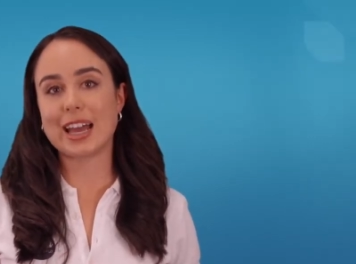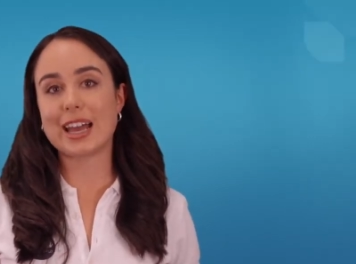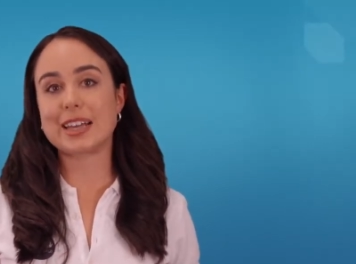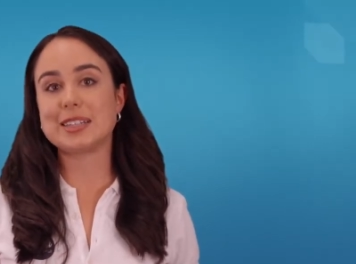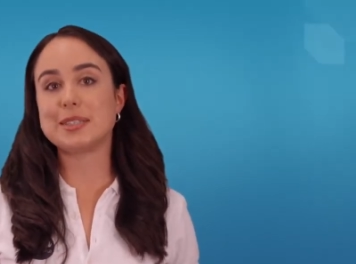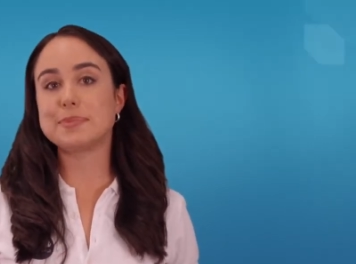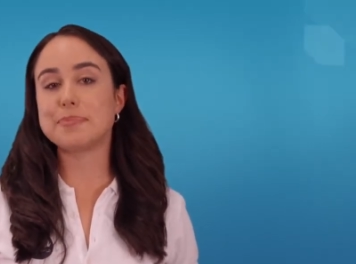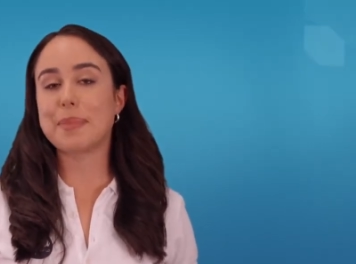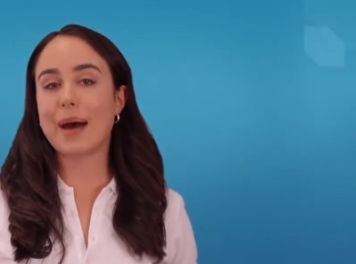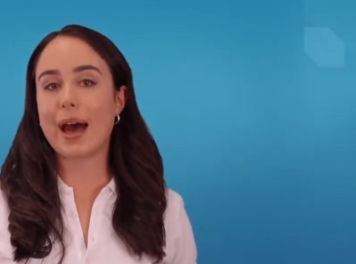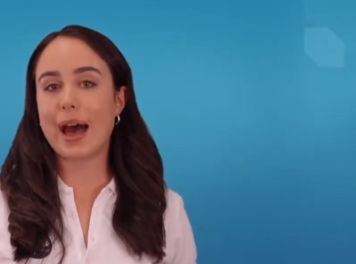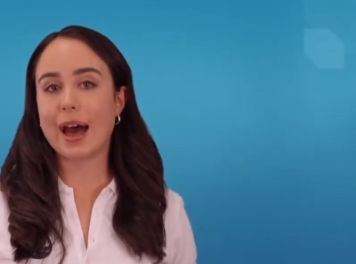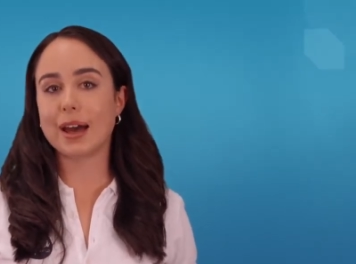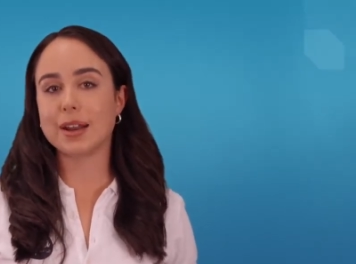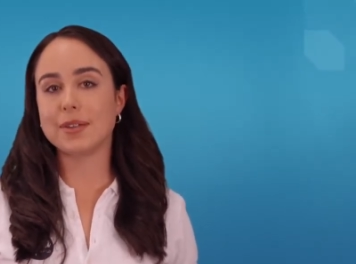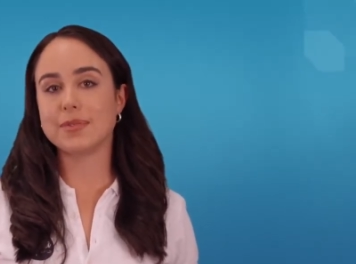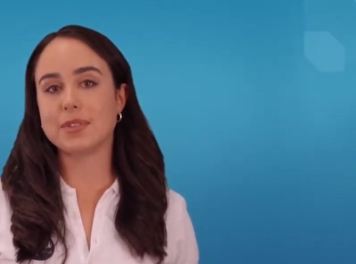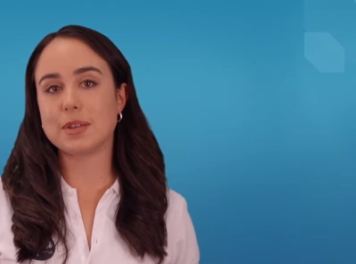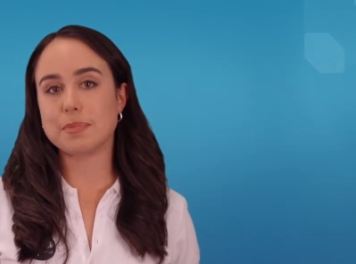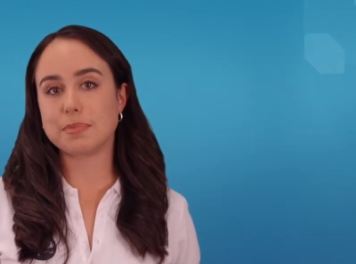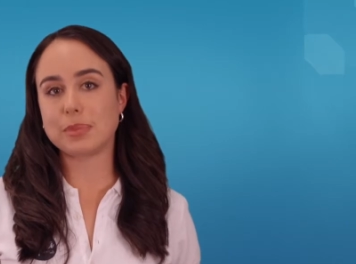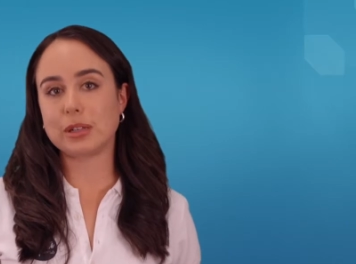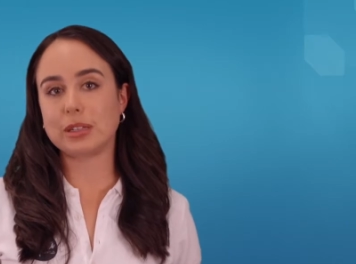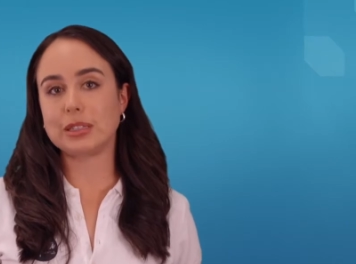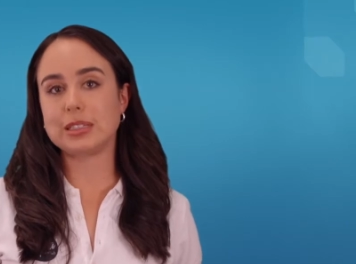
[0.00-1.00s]
as part of the
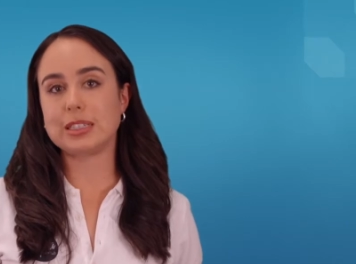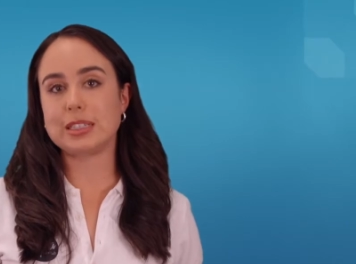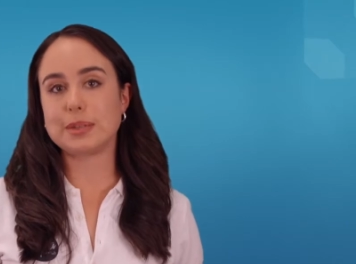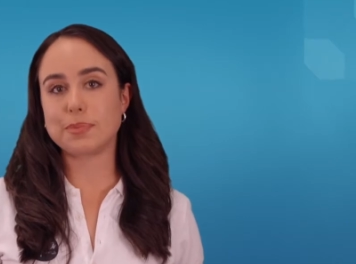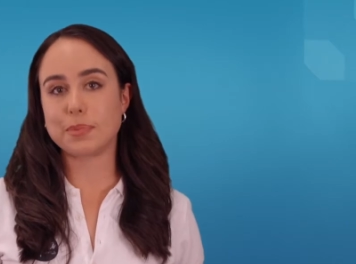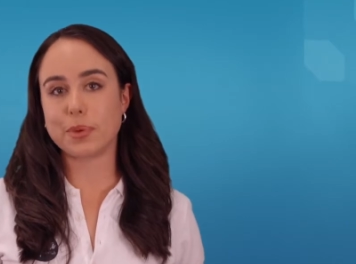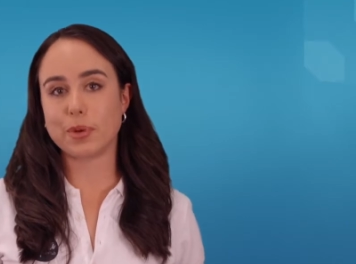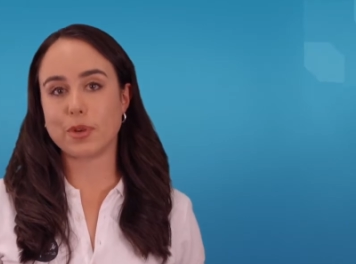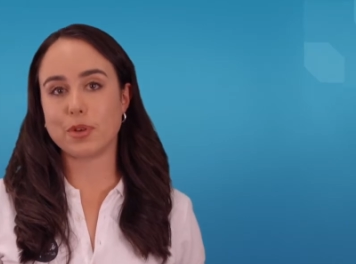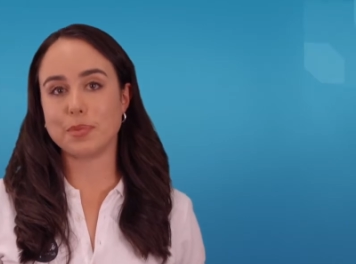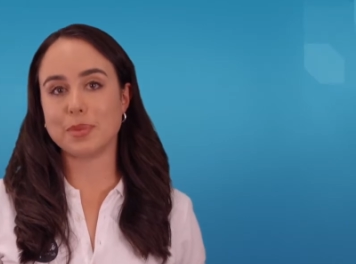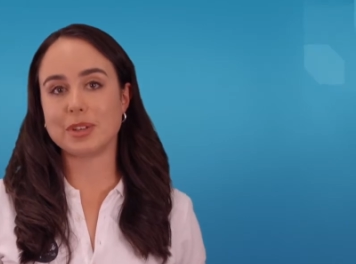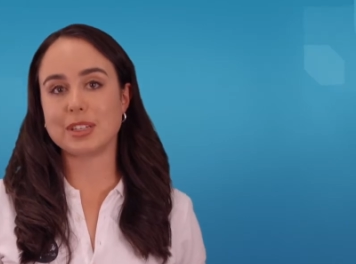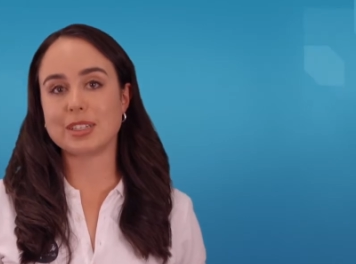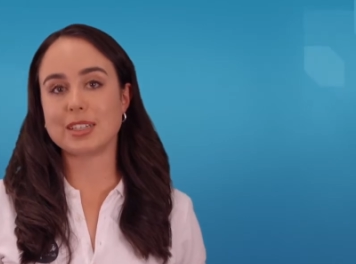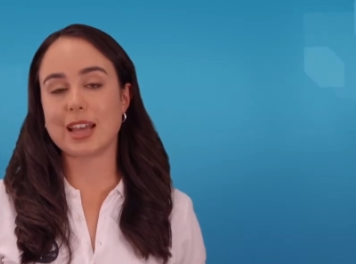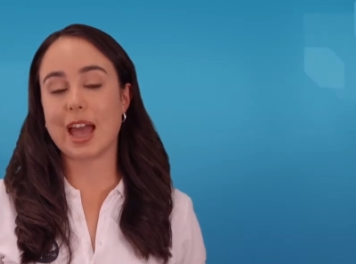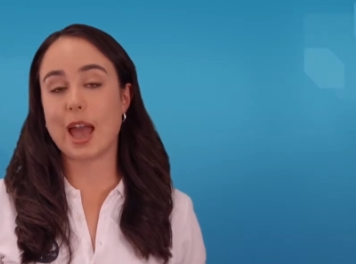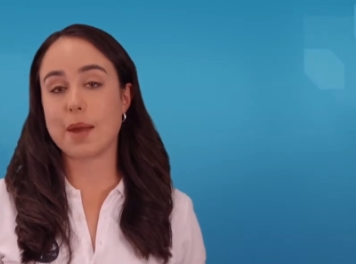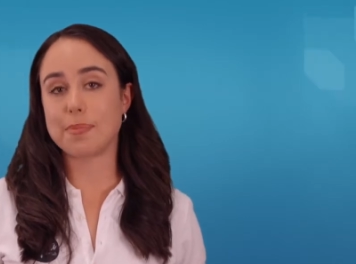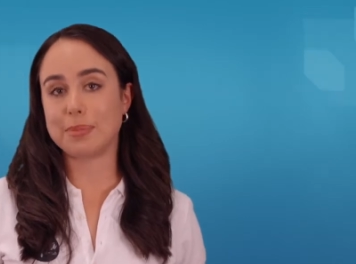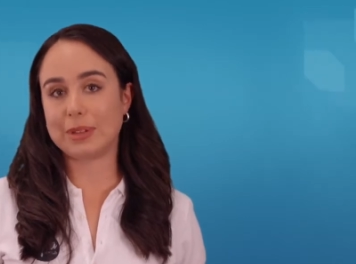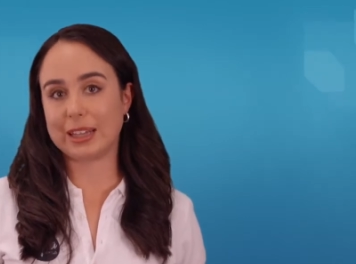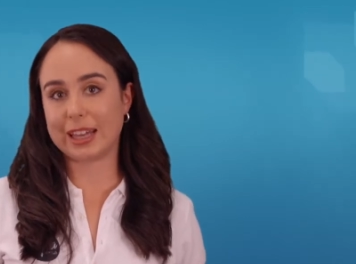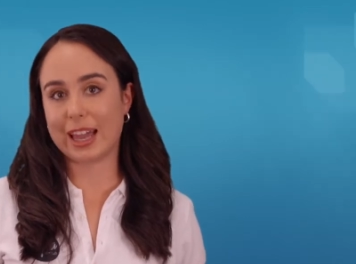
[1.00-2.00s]
building permit
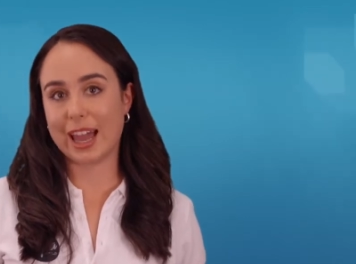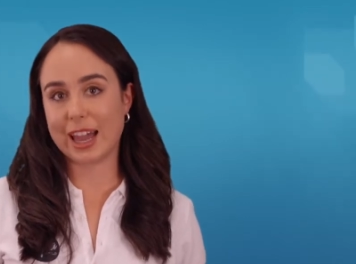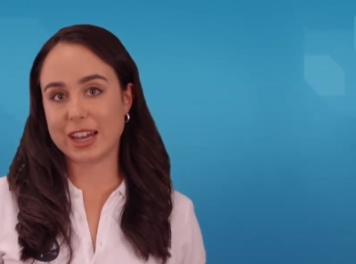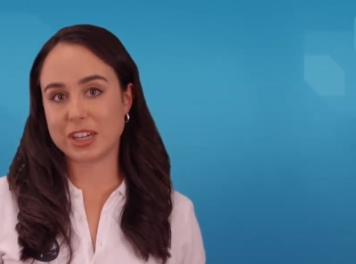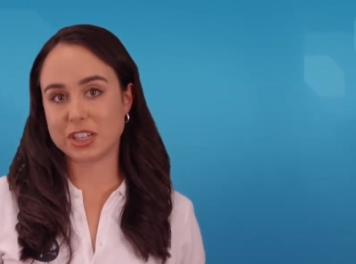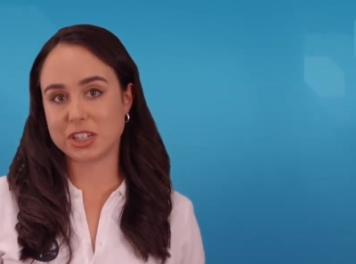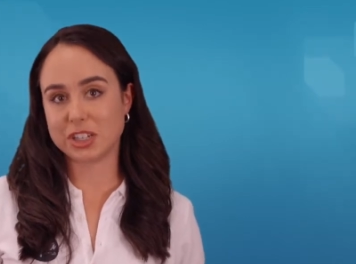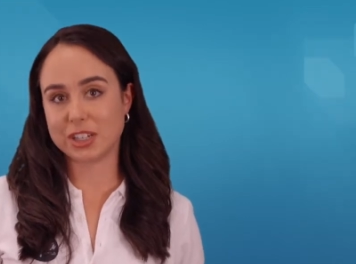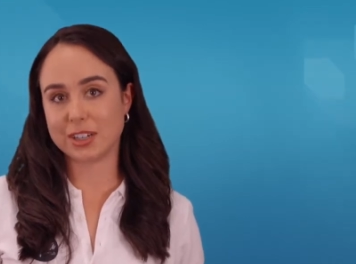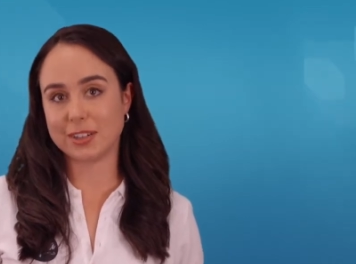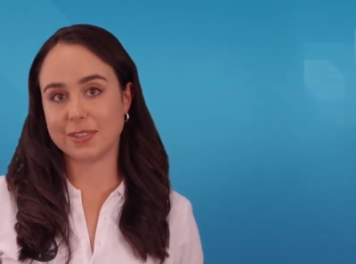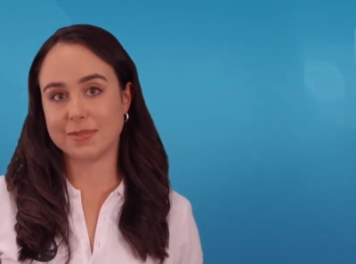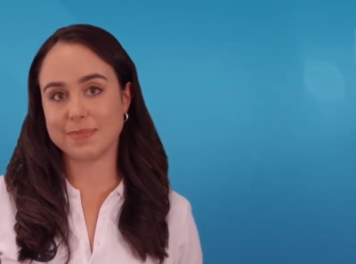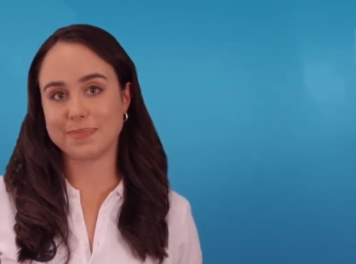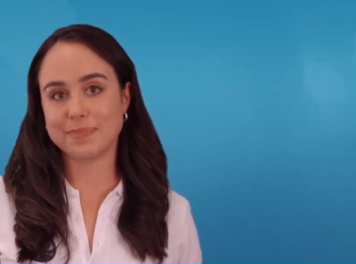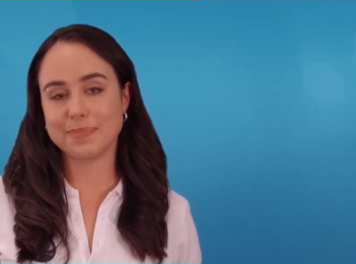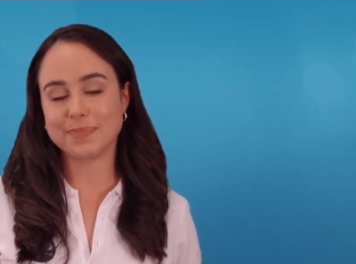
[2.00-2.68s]
application.